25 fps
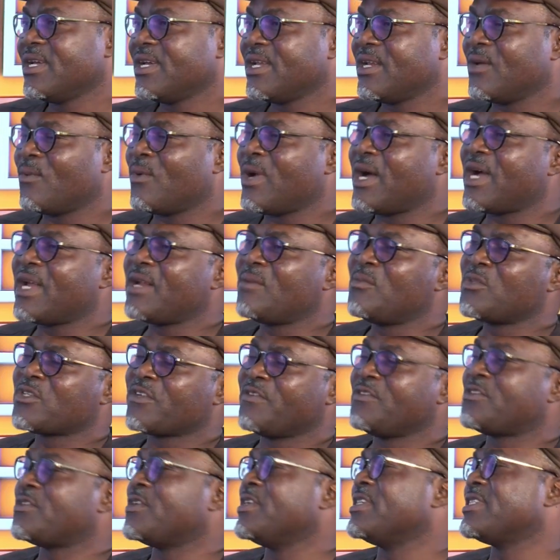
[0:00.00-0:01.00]
While most of
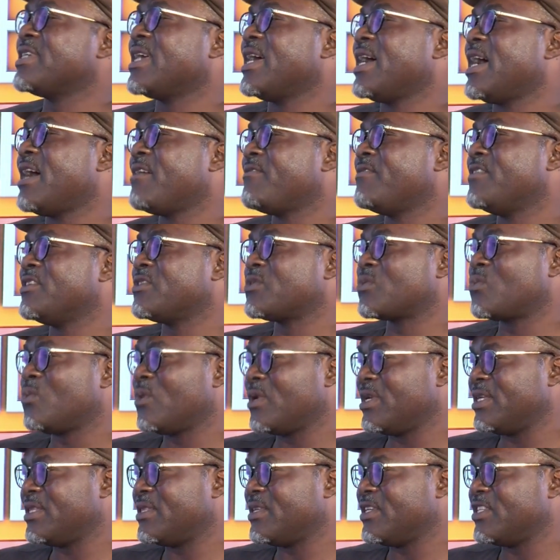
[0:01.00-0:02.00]
the stories have these
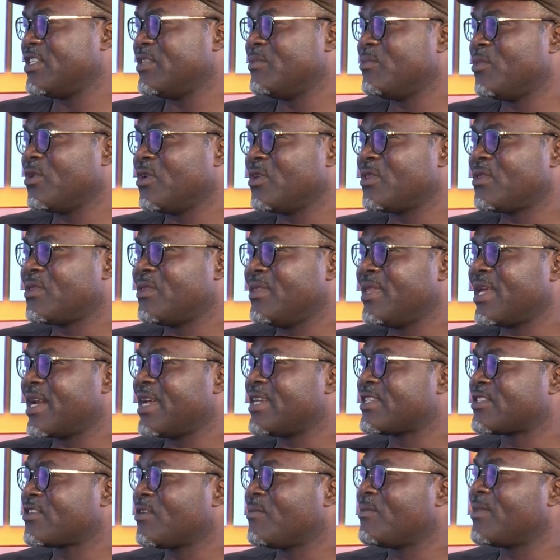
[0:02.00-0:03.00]
qualities, but there
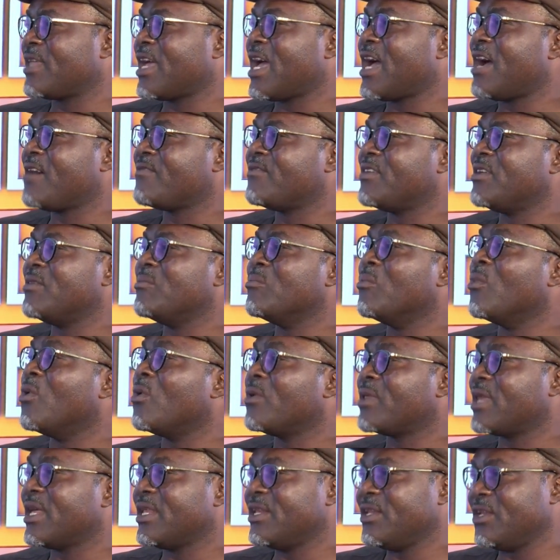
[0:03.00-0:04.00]
are some that have them
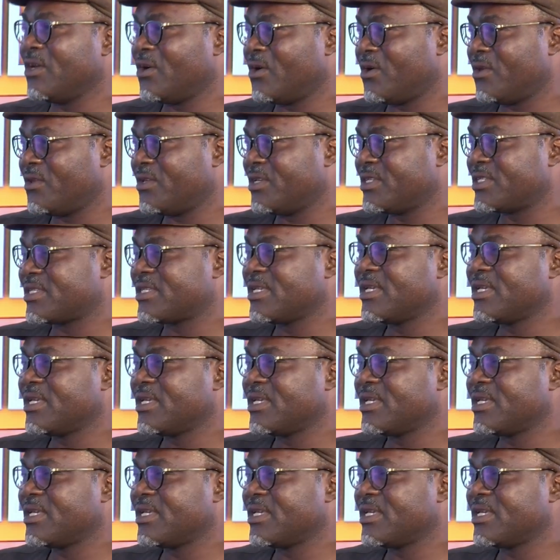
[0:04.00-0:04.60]
more than the others.